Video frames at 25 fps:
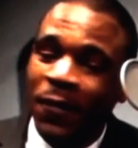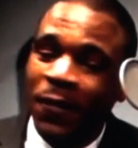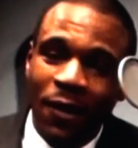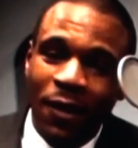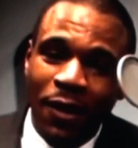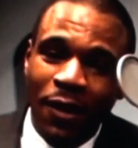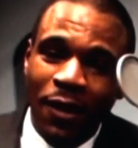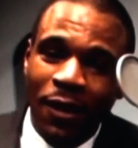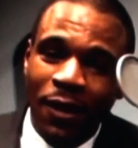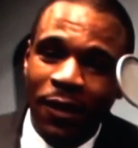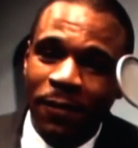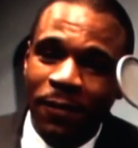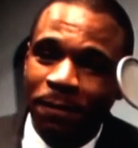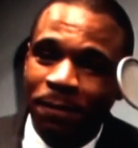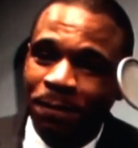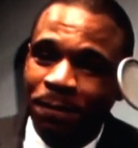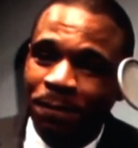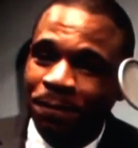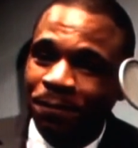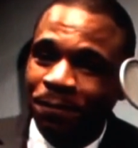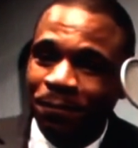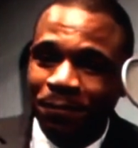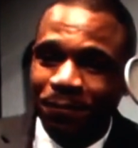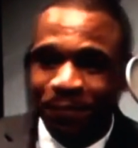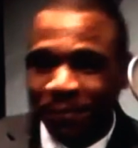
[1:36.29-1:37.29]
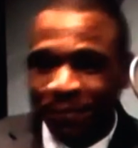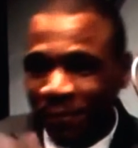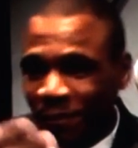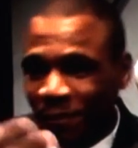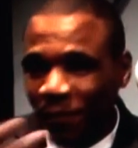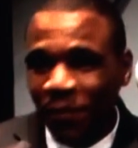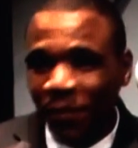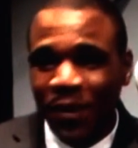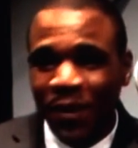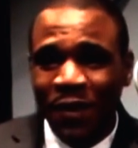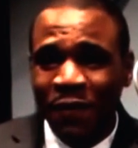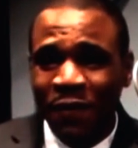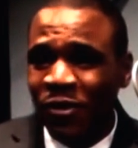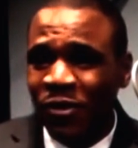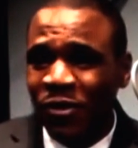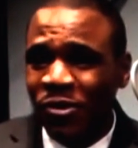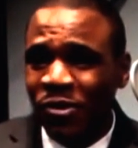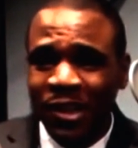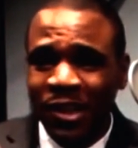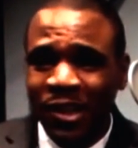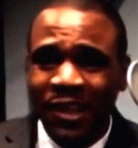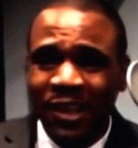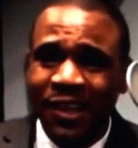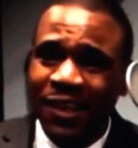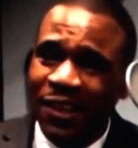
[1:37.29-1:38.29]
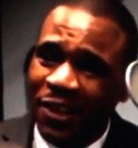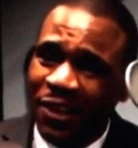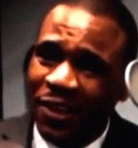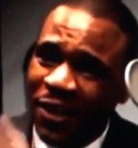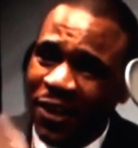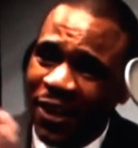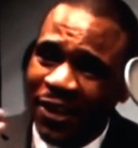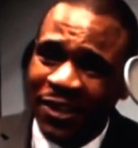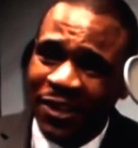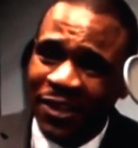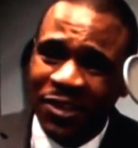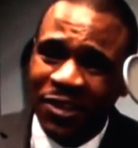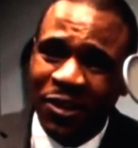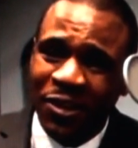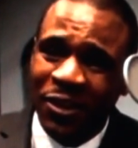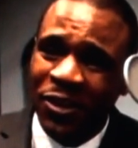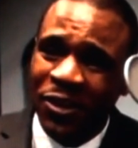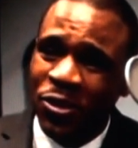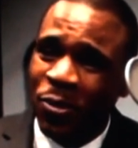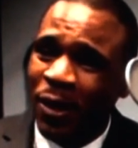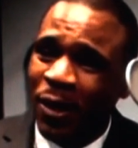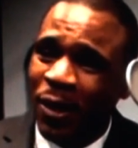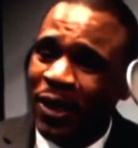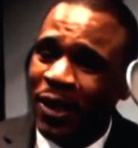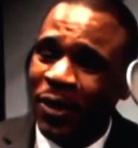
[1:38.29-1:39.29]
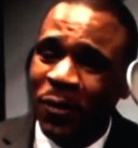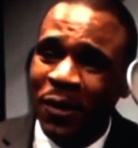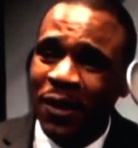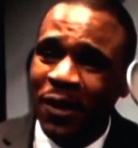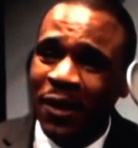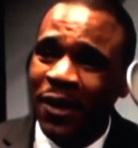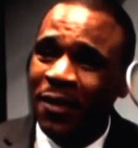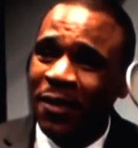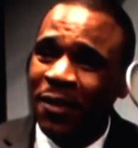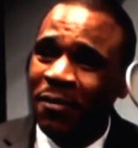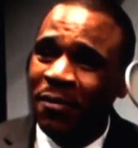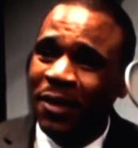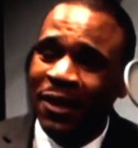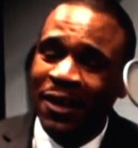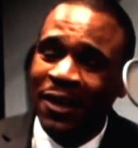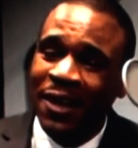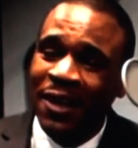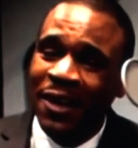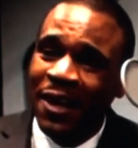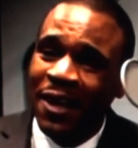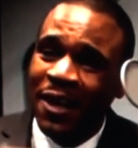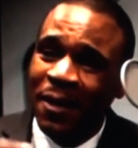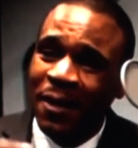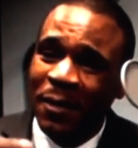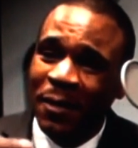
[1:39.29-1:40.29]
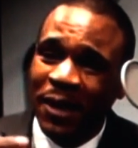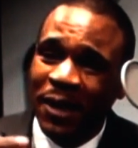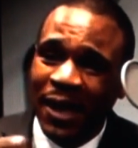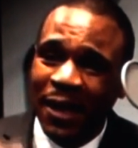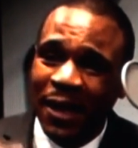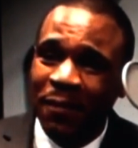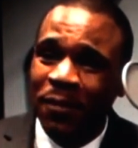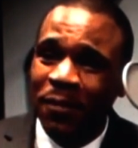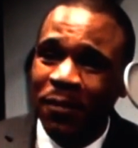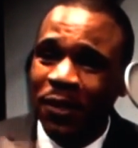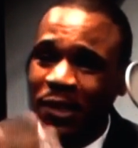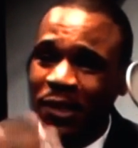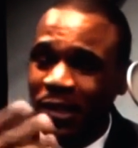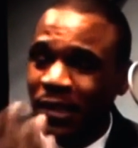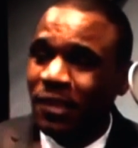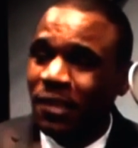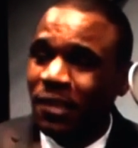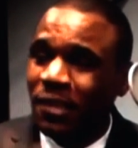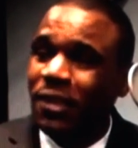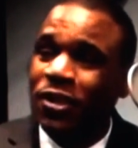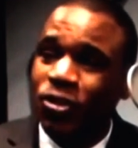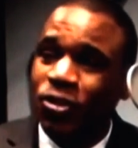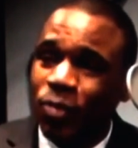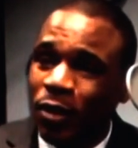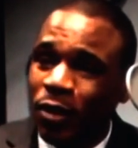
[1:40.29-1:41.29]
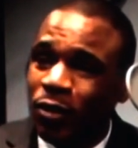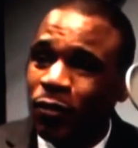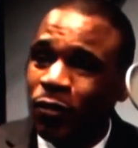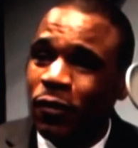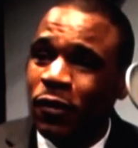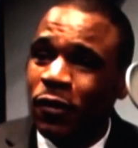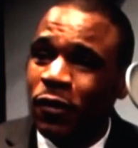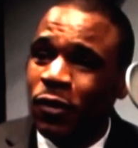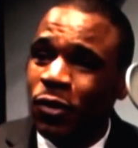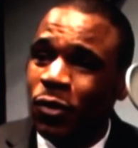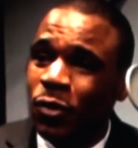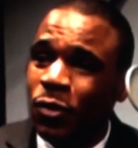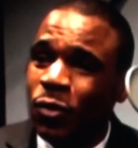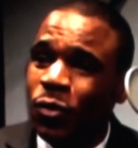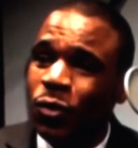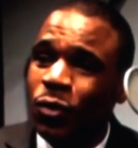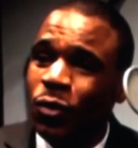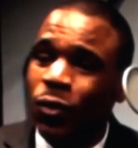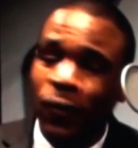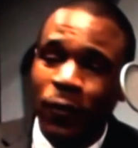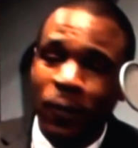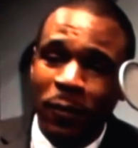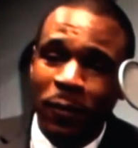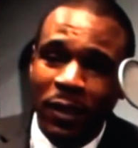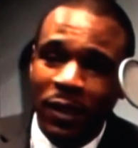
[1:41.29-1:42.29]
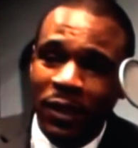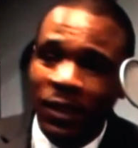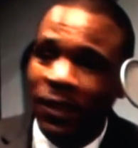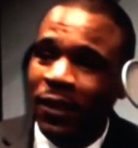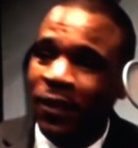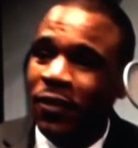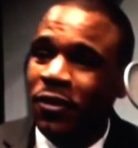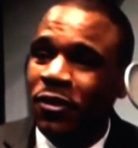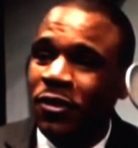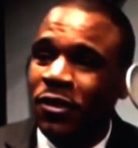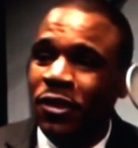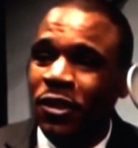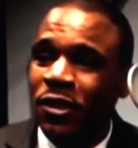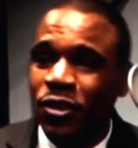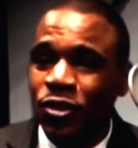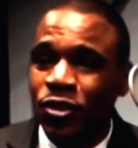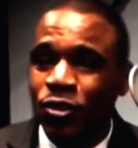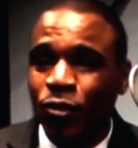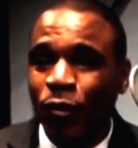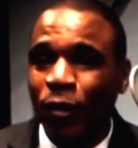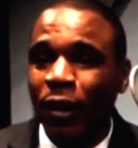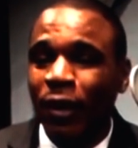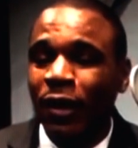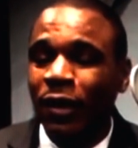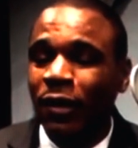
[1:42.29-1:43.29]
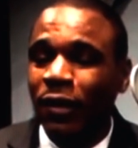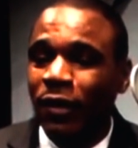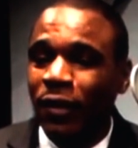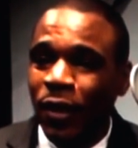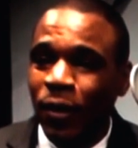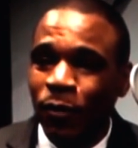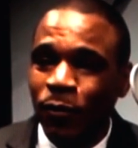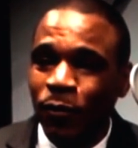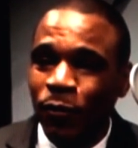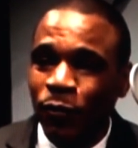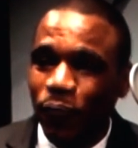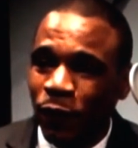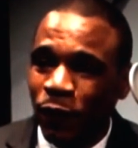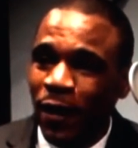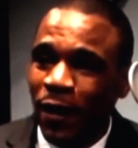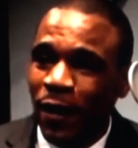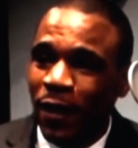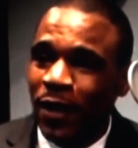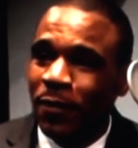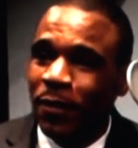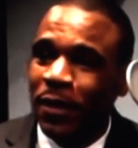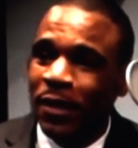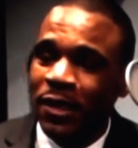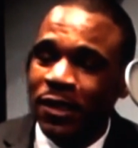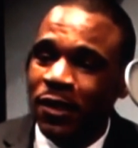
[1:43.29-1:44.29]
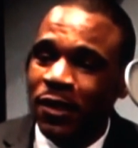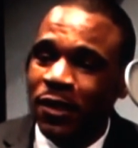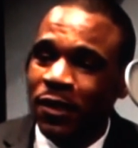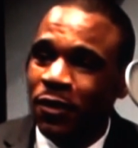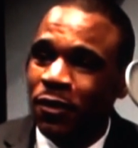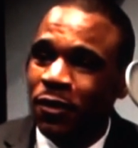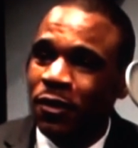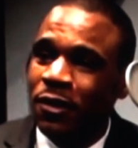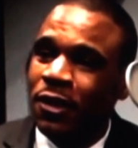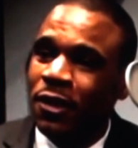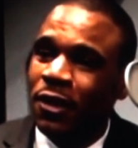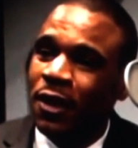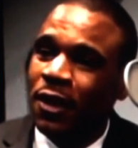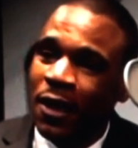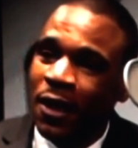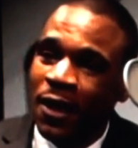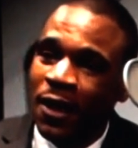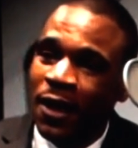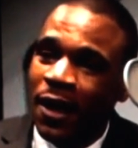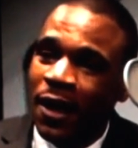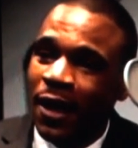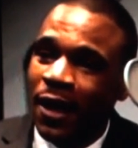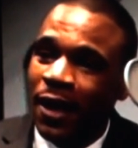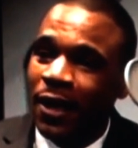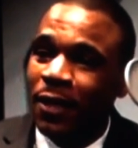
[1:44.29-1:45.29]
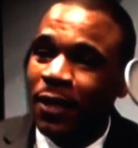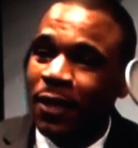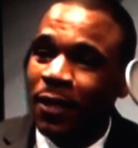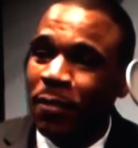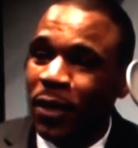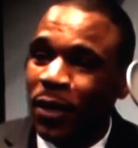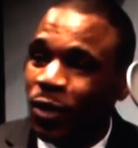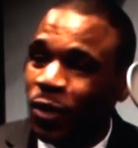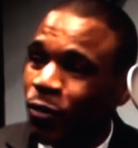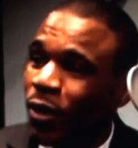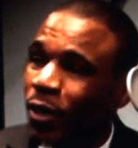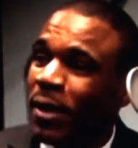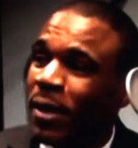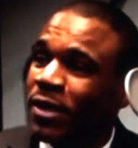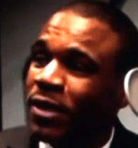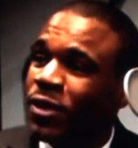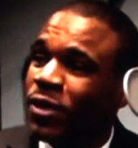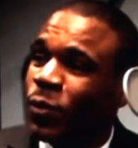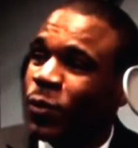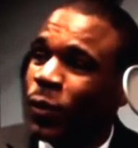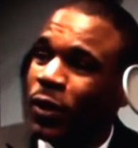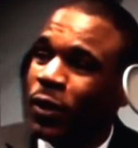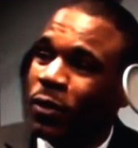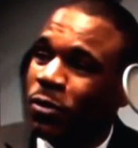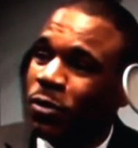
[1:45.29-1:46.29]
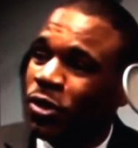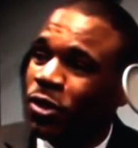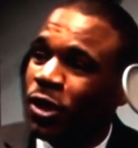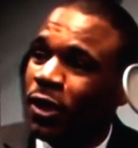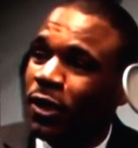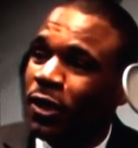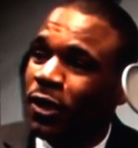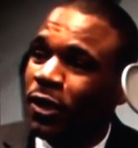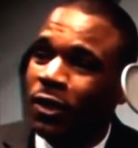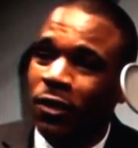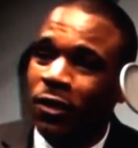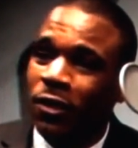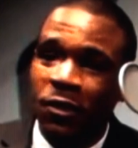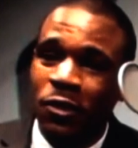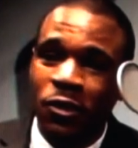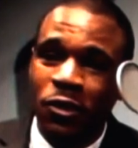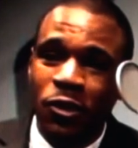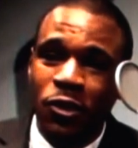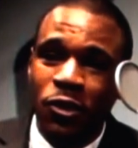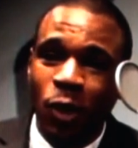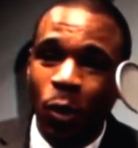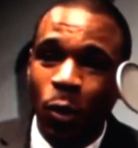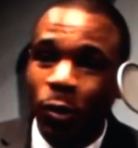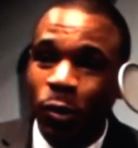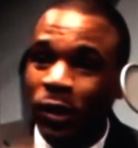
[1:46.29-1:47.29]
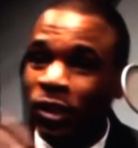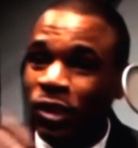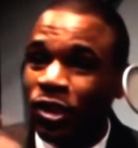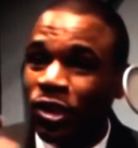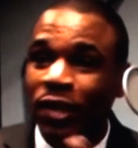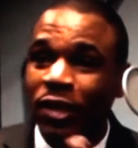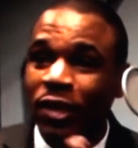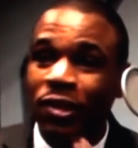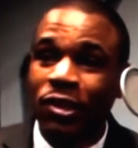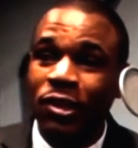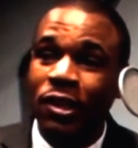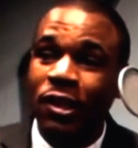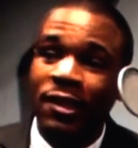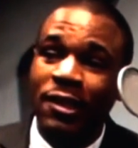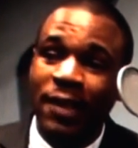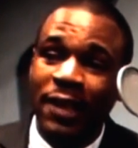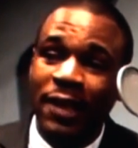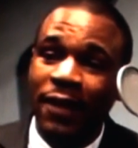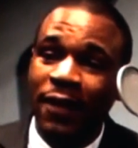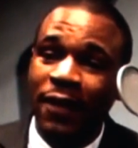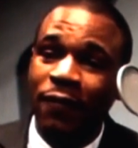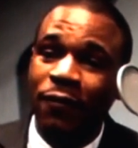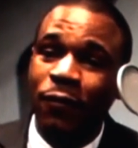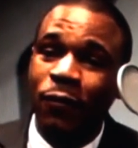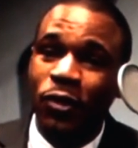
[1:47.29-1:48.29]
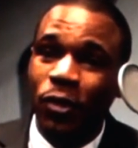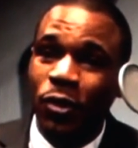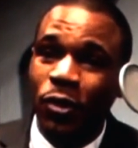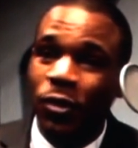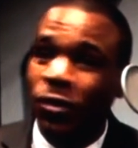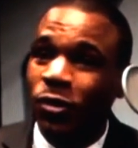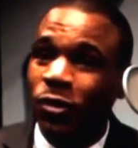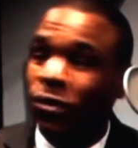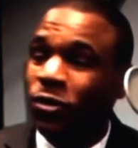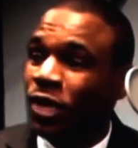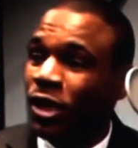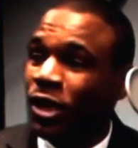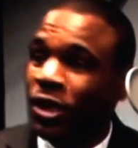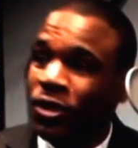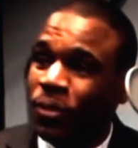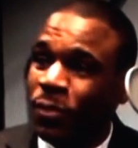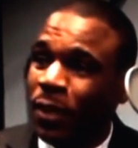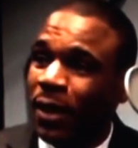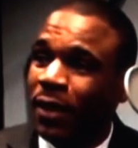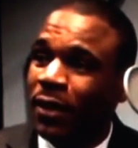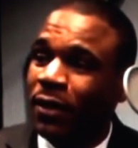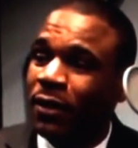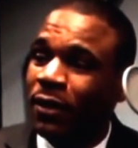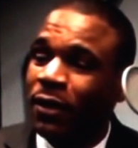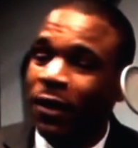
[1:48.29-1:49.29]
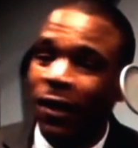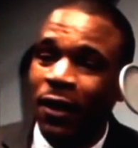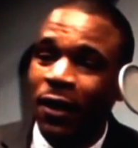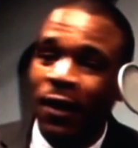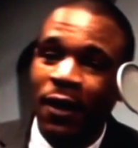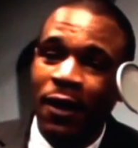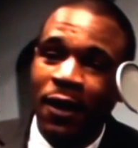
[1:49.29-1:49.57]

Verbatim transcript: Nice. Um, eventually, uh, started training with him and became the assistant instructor of his school over many years. He's trained and helped refine my skills. Uh, he met Grandmaster William Cheung and totally changed his life, which also changed mine.